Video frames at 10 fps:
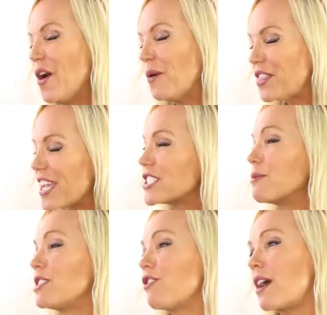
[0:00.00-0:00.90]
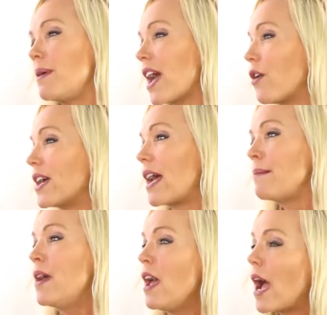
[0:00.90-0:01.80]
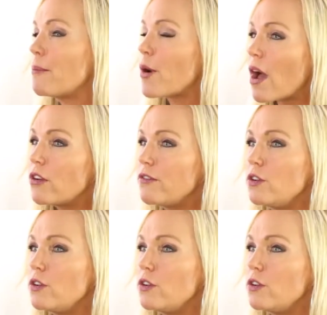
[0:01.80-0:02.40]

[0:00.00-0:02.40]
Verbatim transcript: Well, thanks so much for coming out, and I'm I'm proud me.